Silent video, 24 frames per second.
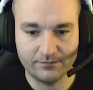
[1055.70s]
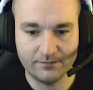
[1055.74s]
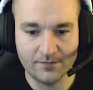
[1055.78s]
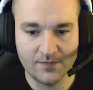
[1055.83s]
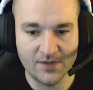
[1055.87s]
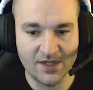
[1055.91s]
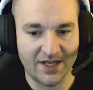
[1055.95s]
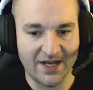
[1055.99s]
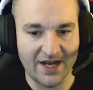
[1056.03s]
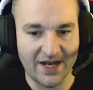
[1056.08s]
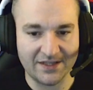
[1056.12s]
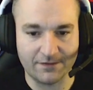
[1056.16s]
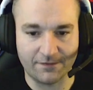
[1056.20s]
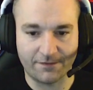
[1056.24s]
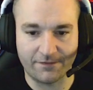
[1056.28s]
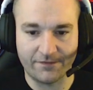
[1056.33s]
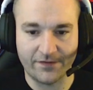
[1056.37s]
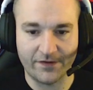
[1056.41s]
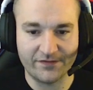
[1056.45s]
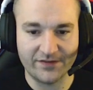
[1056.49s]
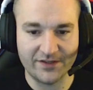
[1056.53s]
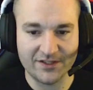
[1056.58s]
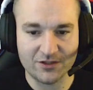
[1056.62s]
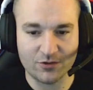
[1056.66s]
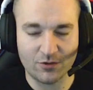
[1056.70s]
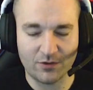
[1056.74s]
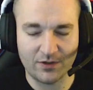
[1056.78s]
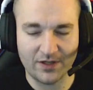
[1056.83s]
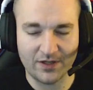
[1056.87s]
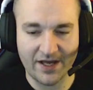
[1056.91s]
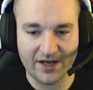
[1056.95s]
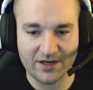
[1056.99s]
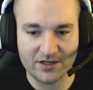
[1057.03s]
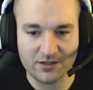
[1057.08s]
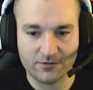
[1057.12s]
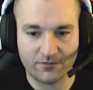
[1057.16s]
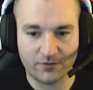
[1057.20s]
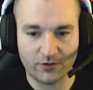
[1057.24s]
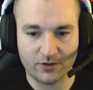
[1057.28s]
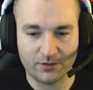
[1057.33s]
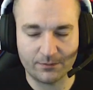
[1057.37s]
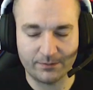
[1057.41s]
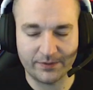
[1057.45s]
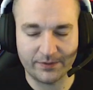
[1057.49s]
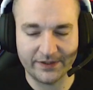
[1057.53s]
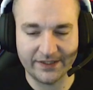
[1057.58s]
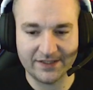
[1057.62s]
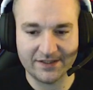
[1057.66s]
Got the 50 soul ash for
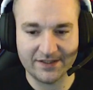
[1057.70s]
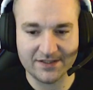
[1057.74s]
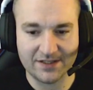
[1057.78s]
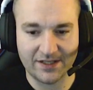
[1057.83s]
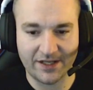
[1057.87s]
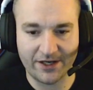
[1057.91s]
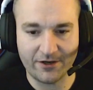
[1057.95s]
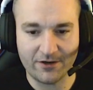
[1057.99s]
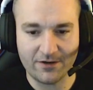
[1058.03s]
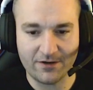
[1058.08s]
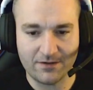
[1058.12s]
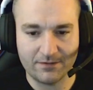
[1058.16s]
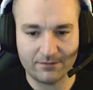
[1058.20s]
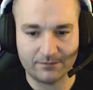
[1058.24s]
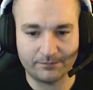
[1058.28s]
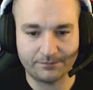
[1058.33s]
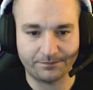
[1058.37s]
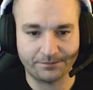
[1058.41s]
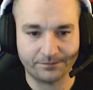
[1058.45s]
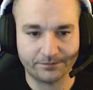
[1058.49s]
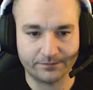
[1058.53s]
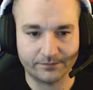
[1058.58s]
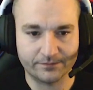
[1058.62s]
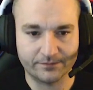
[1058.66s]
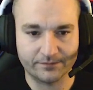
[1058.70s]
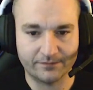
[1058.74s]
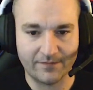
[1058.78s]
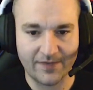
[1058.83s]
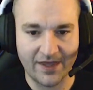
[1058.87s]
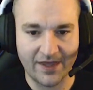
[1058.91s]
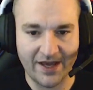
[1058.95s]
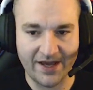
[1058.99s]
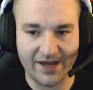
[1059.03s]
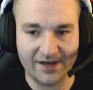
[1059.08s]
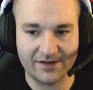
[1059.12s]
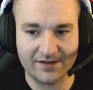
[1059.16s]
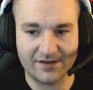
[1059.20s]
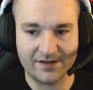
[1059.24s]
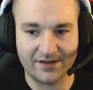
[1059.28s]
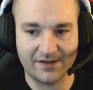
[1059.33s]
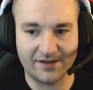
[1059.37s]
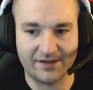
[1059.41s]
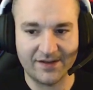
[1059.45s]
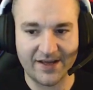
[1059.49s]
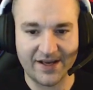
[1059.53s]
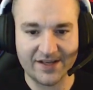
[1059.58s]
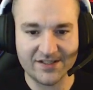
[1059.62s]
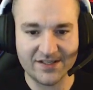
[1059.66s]
completing this layer. And
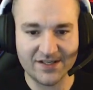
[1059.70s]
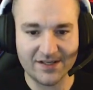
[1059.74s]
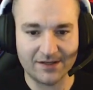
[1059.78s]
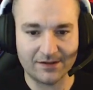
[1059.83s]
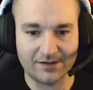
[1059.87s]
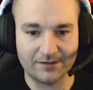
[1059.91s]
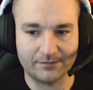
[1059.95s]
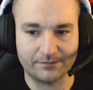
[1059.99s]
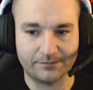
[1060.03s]
that's it.